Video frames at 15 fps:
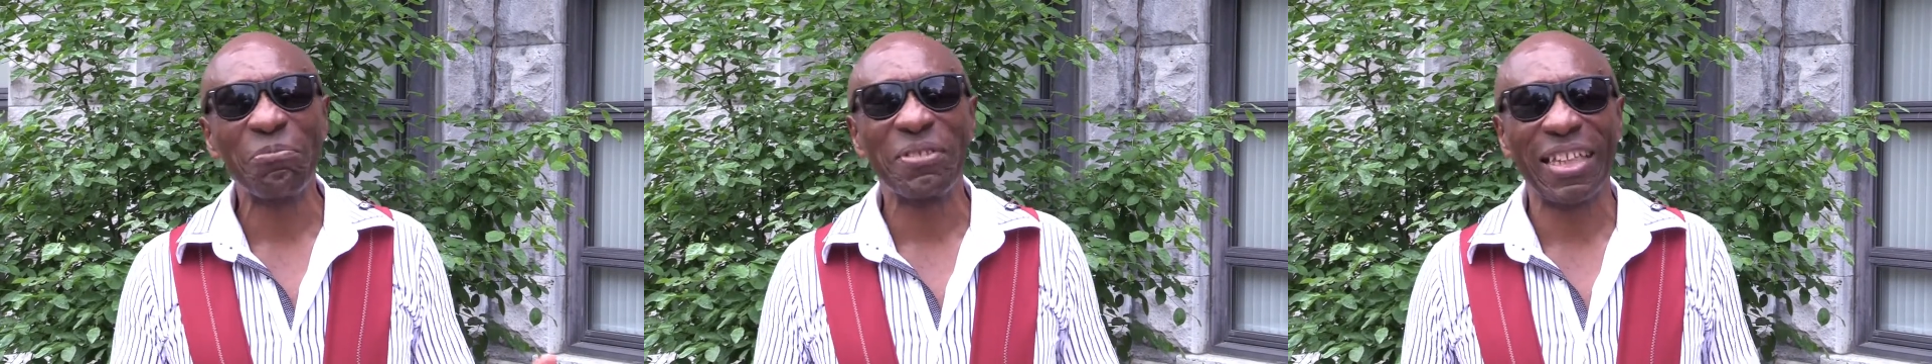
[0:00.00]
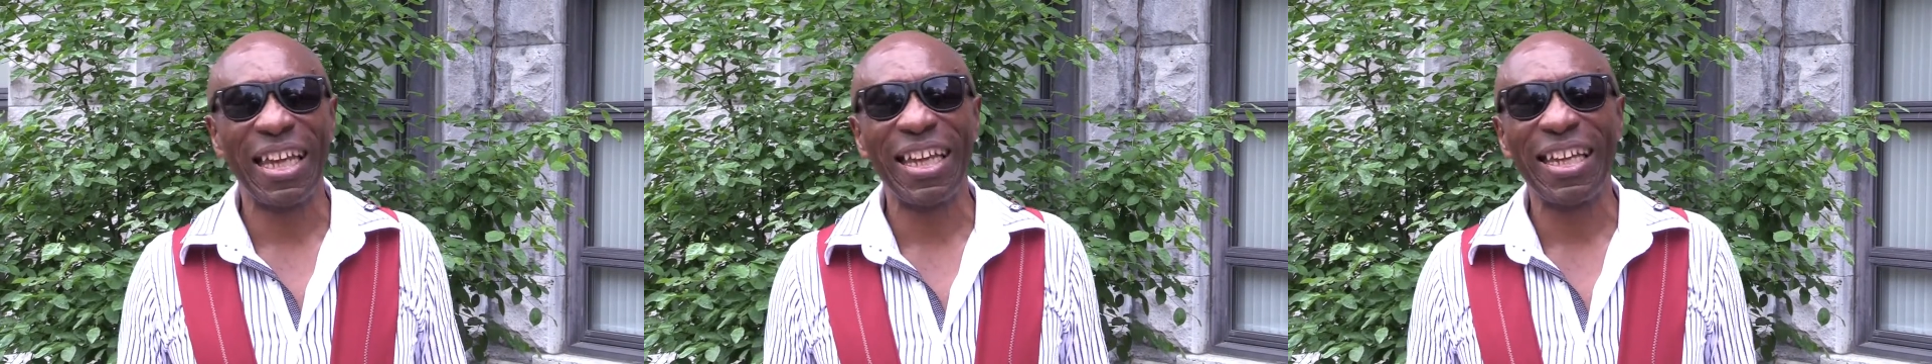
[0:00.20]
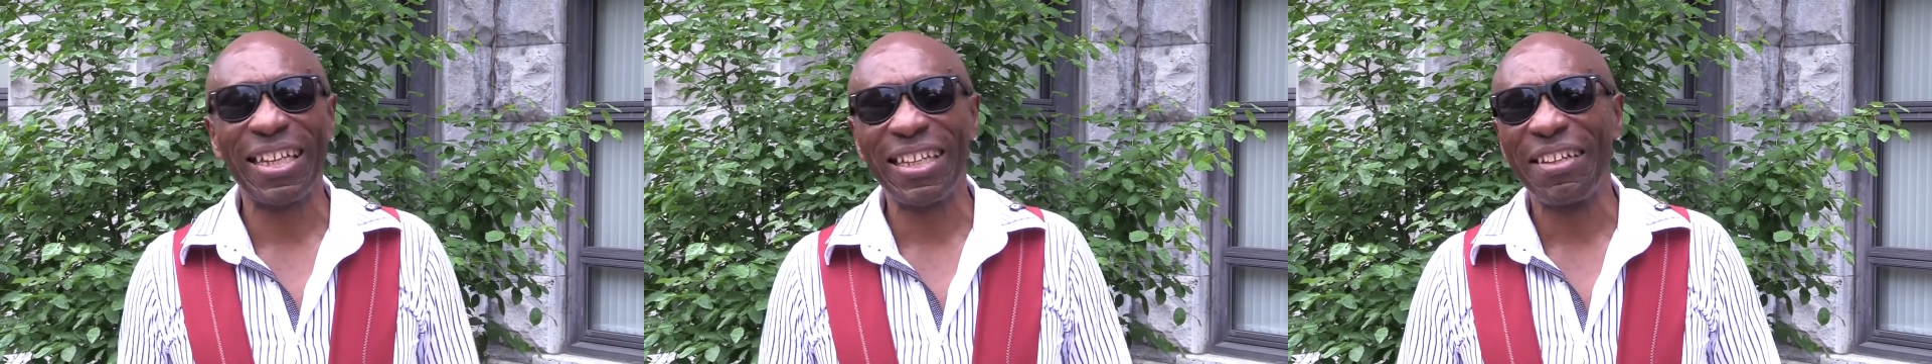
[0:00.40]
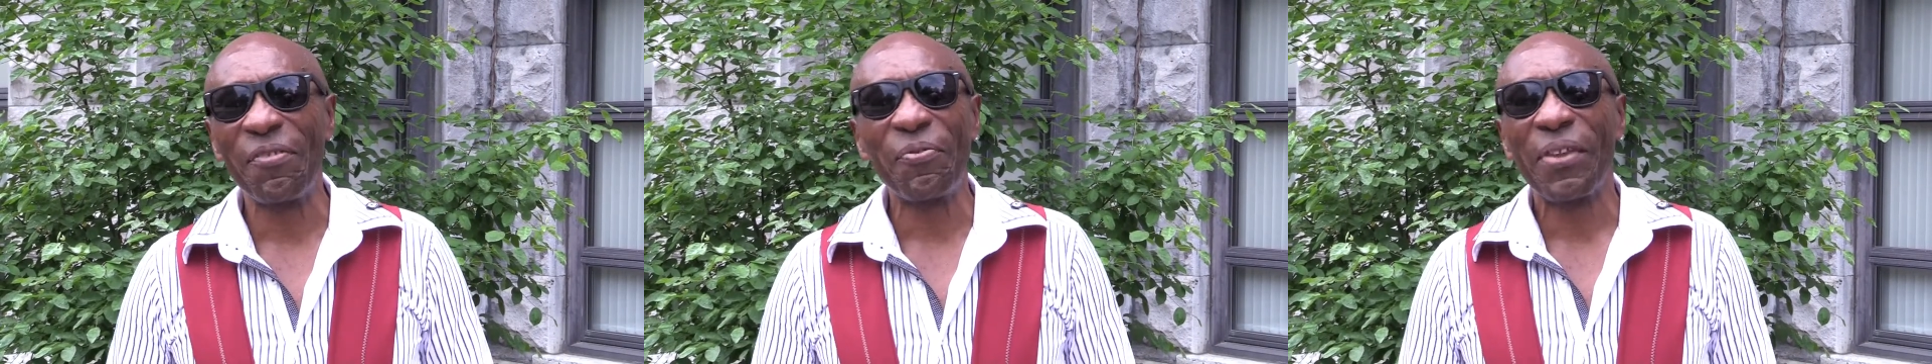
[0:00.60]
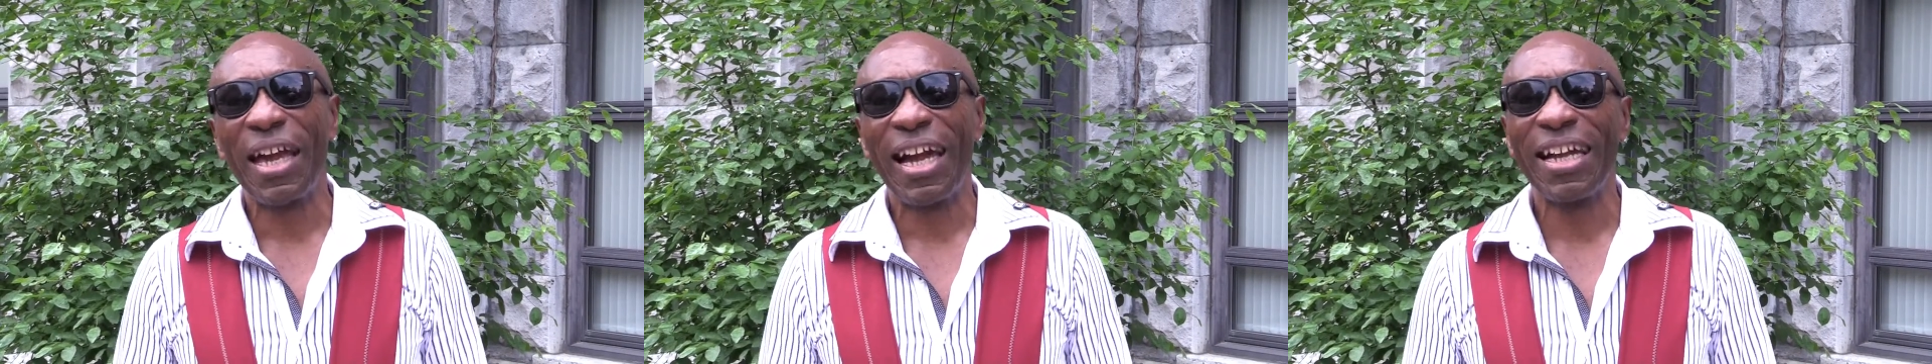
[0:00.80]
singing,
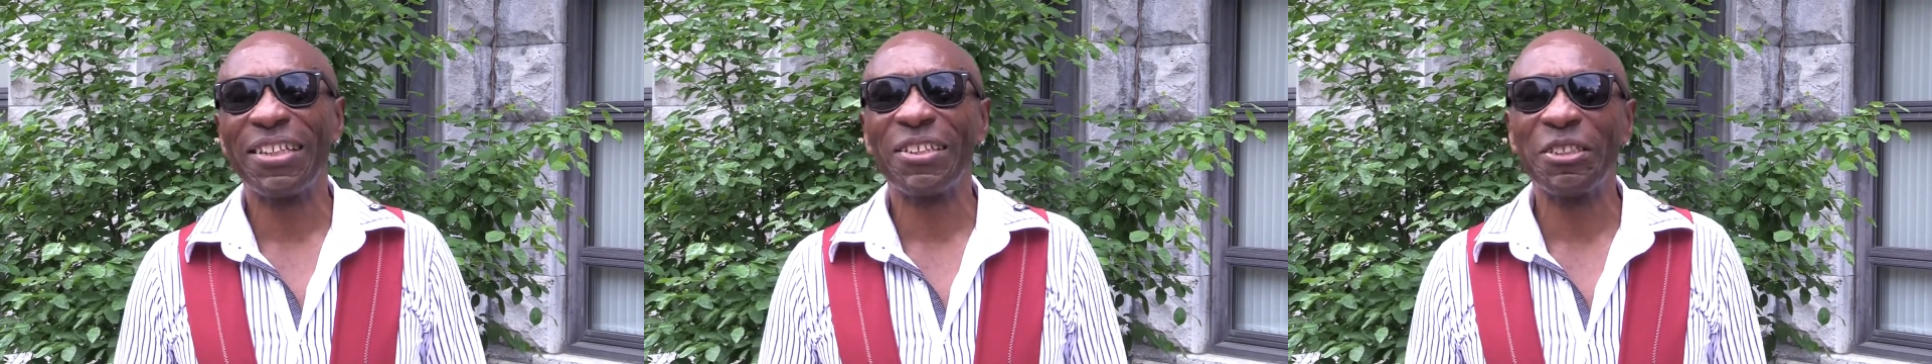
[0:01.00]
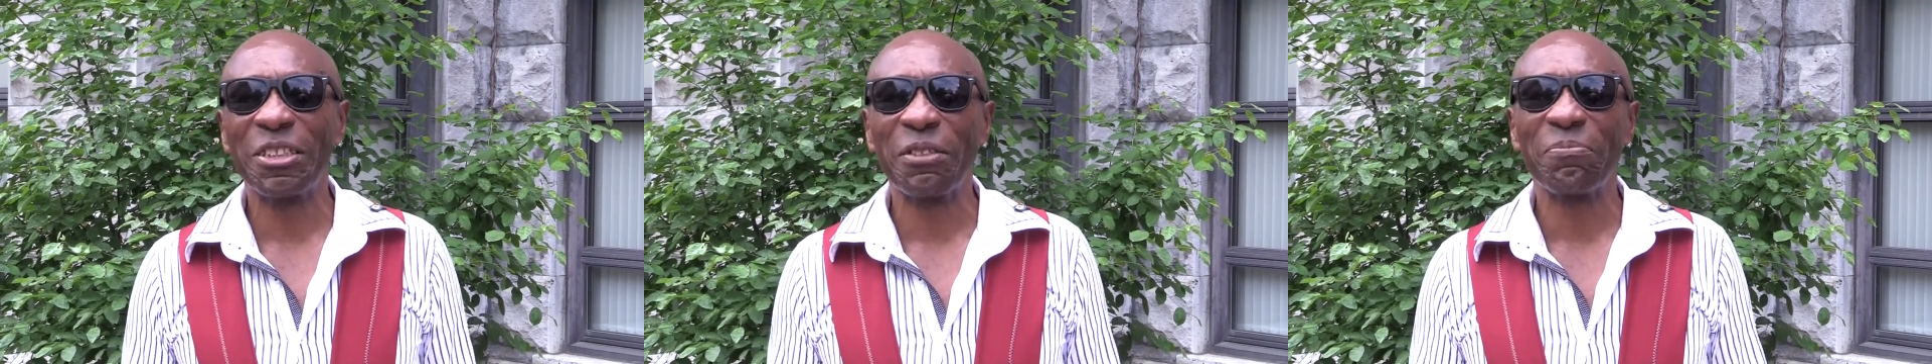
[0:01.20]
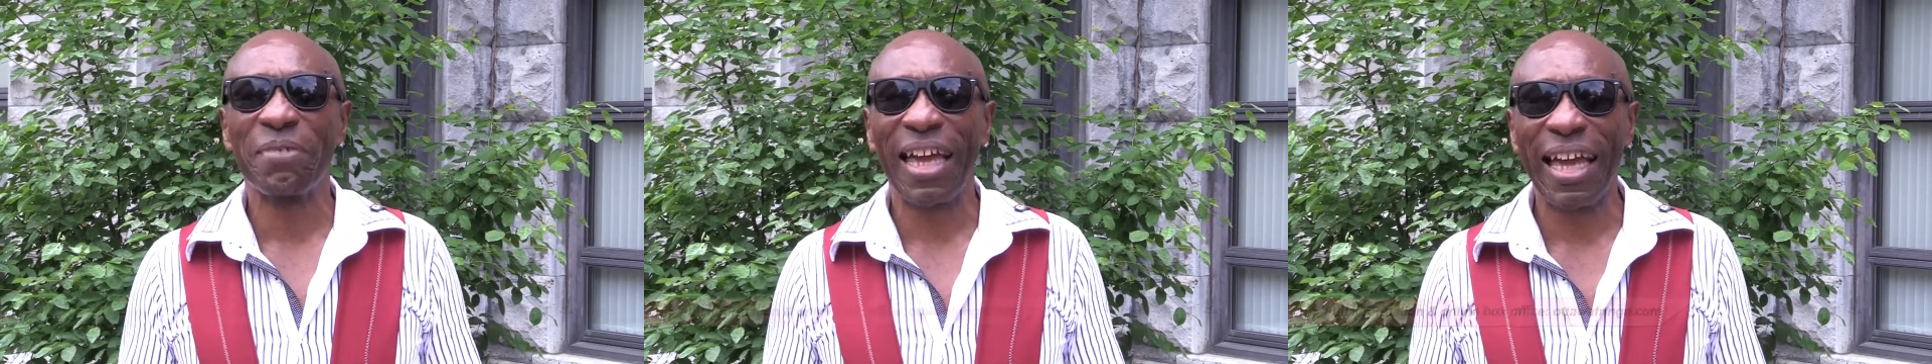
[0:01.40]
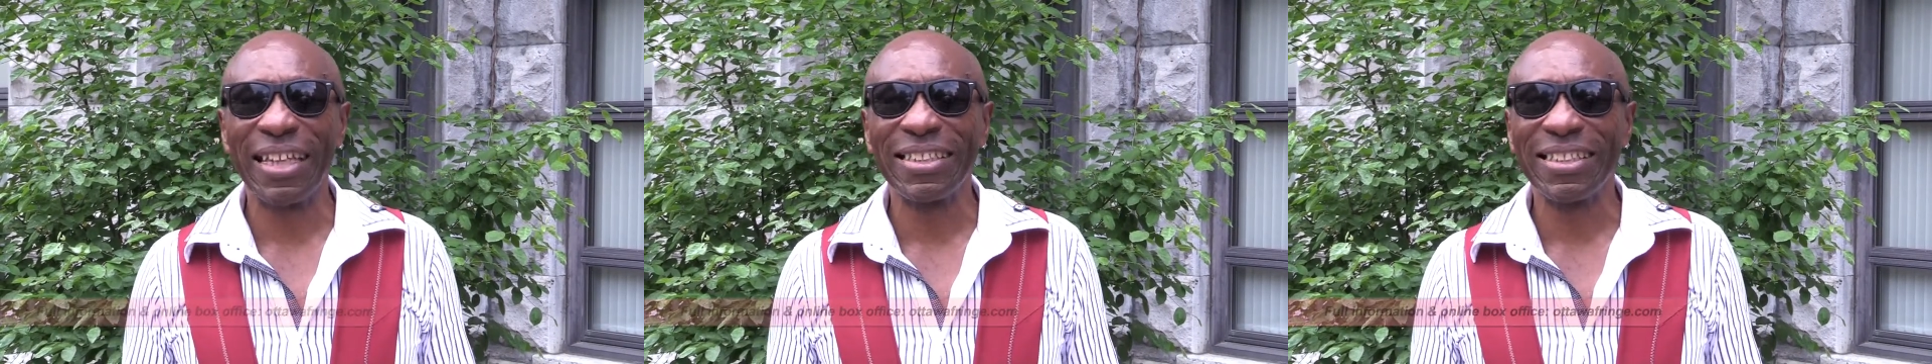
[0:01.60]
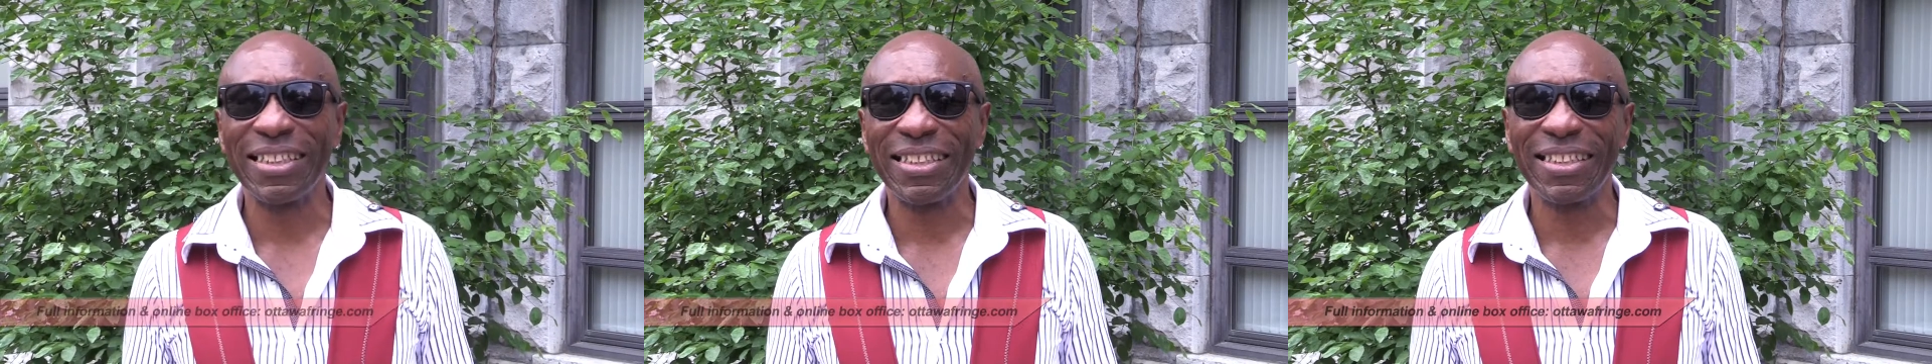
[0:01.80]
I do some
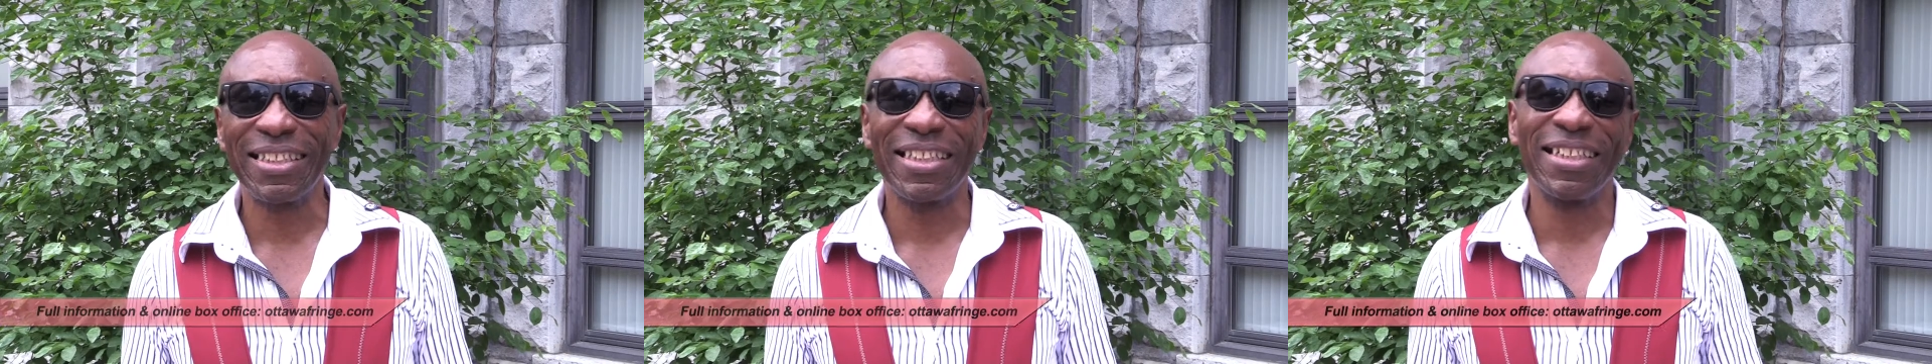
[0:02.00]
dancing,